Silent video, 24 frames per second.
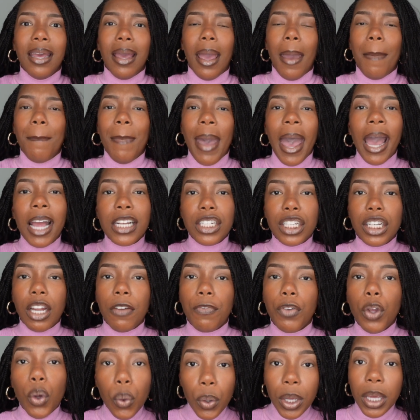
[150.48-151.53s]
Imagine
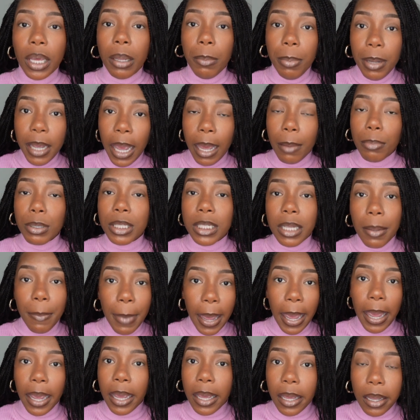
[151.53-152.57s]
if you could be able to
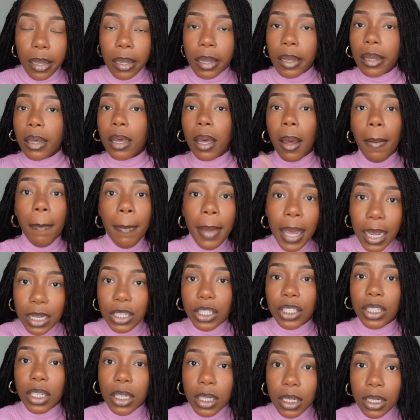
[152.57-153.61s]
make
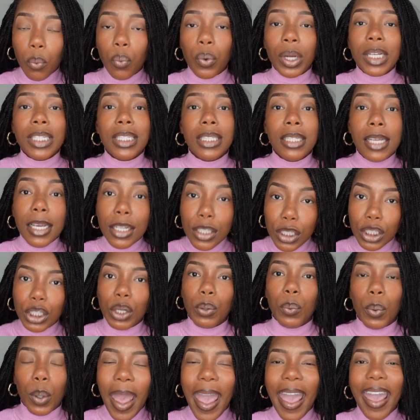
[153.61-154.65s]
commission,
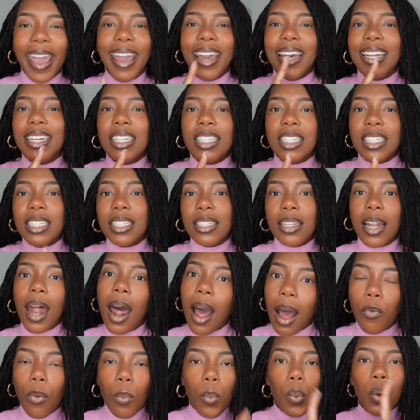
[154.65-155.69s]
residual, and
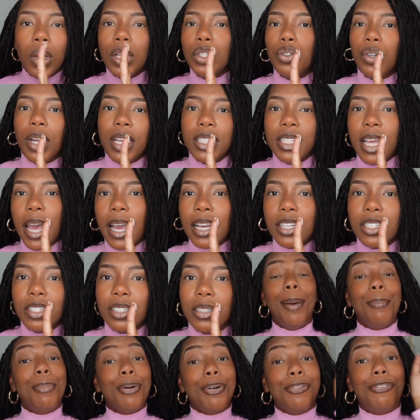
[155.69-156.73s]
stock from one
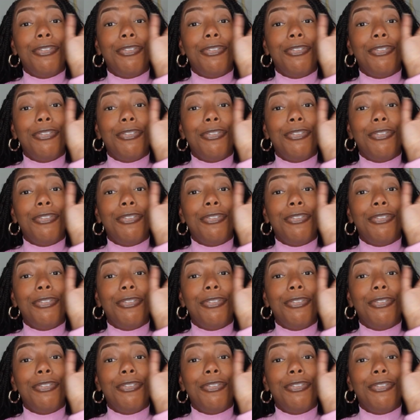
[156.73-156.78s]
transaction. Number